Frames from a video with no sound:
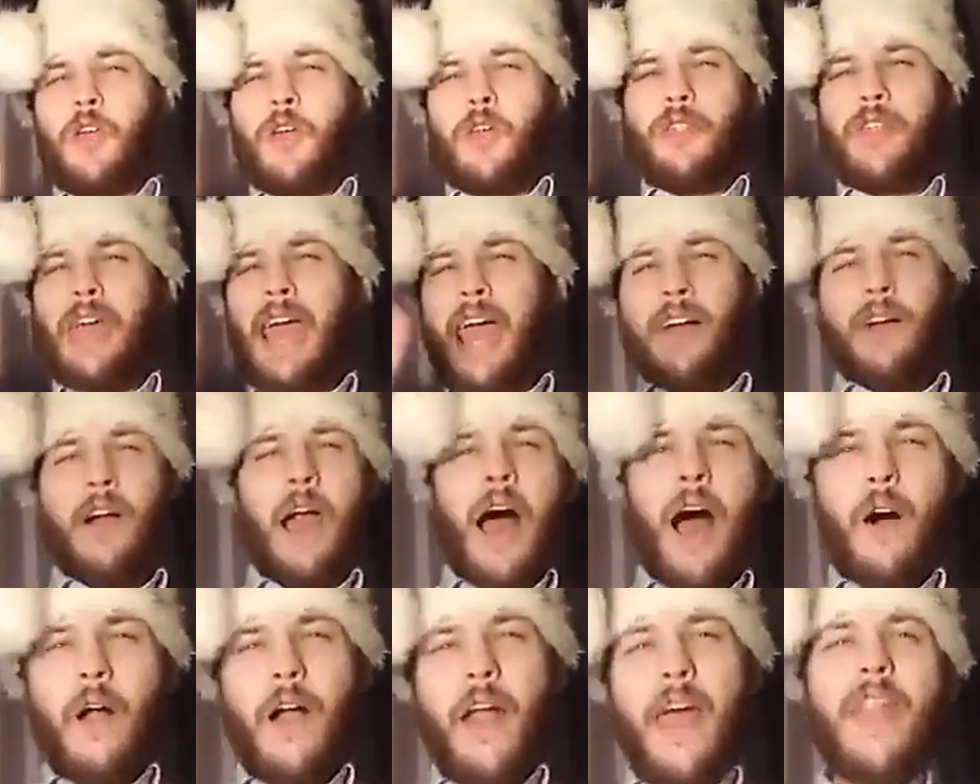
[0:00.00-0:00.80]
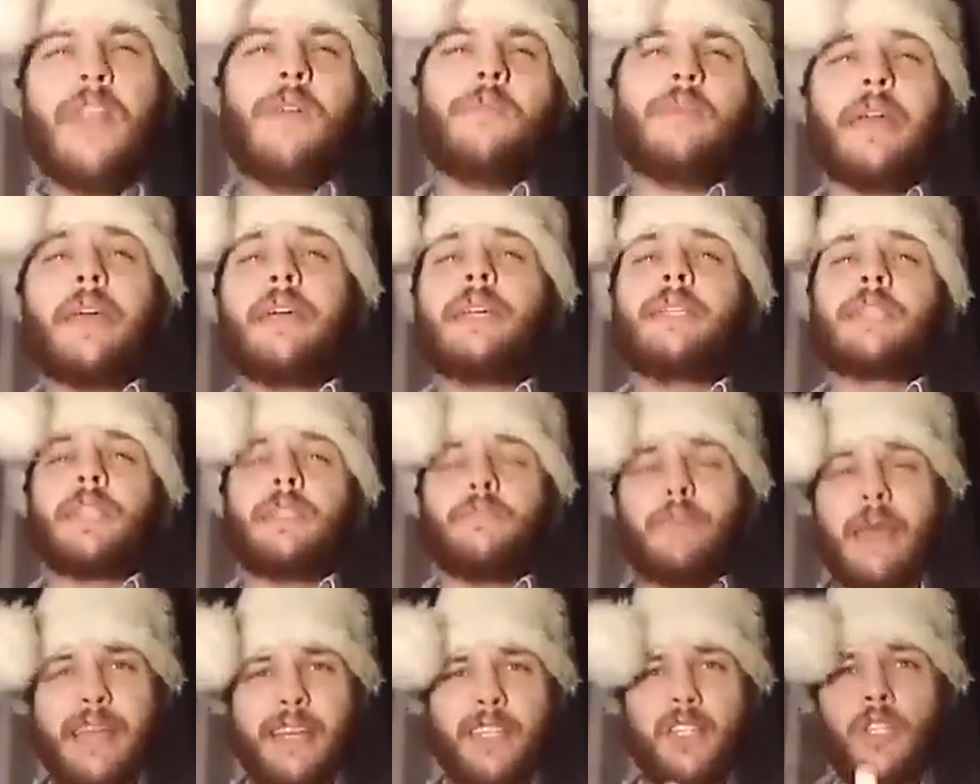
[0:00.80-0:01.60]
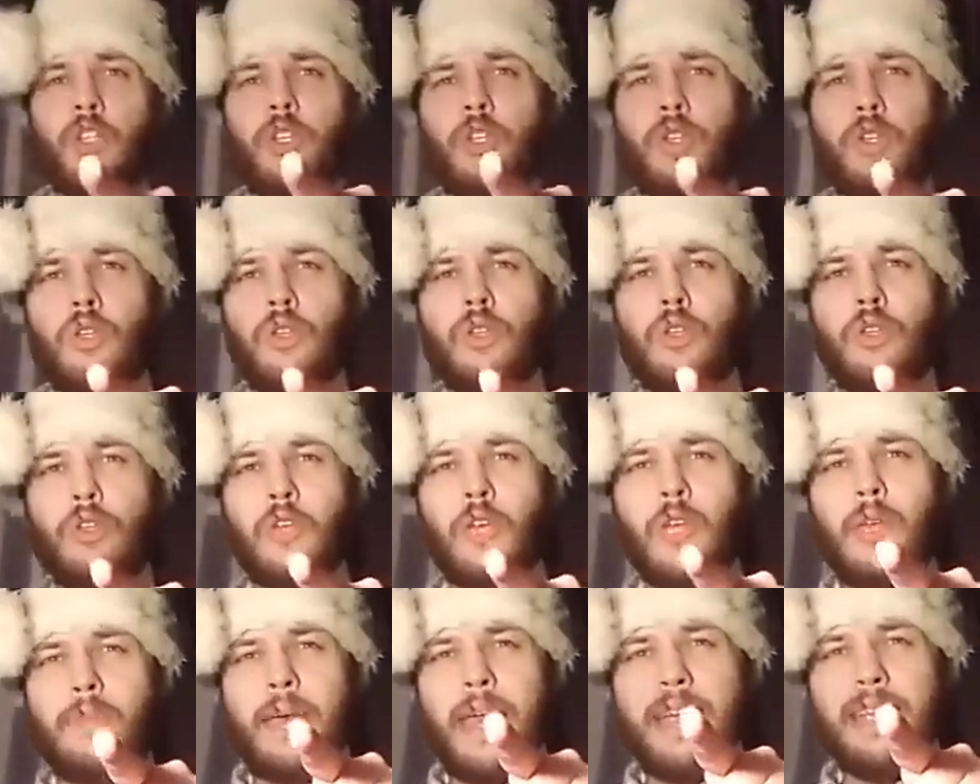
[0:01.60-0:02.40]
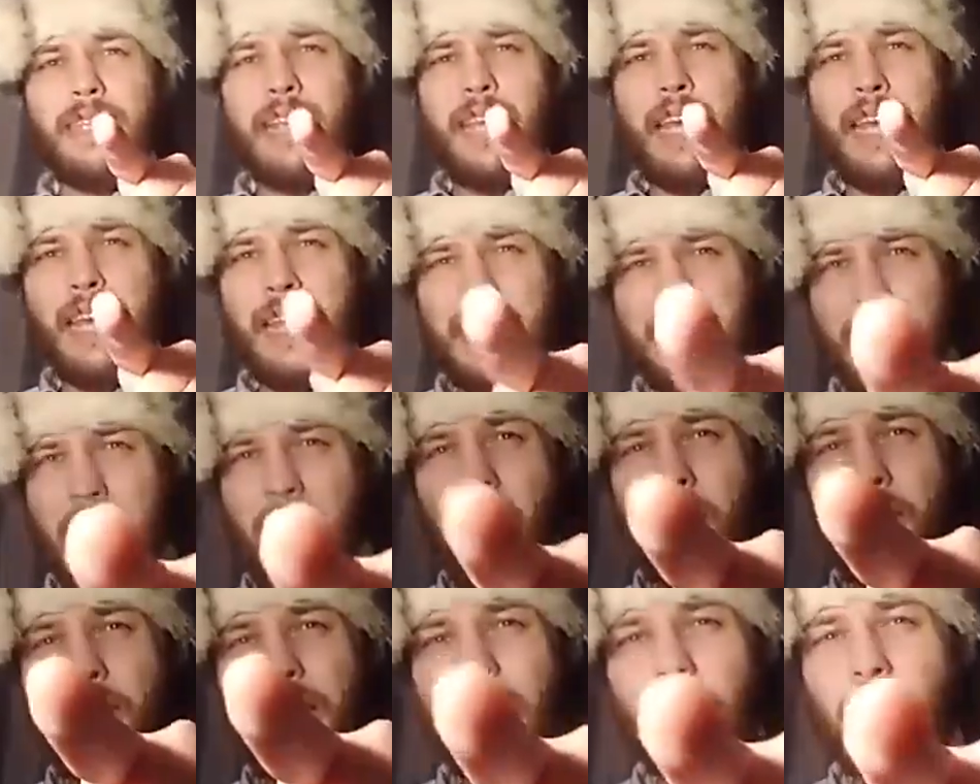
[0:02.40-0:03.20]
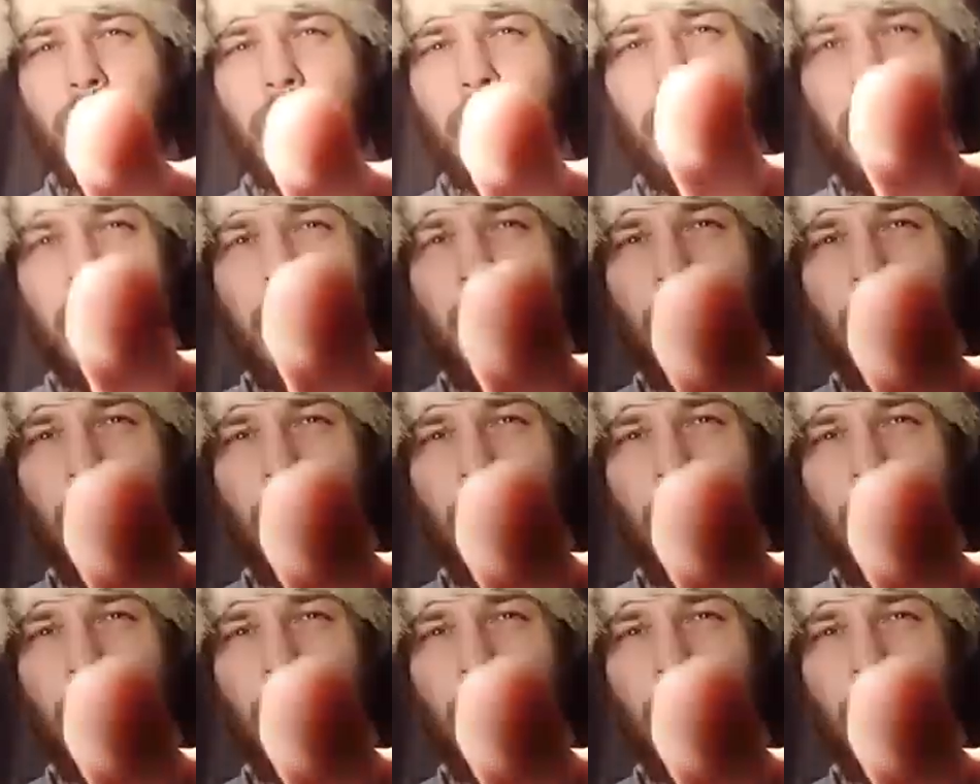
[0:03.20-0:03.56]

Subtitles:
they're our enemies. He makes his enemies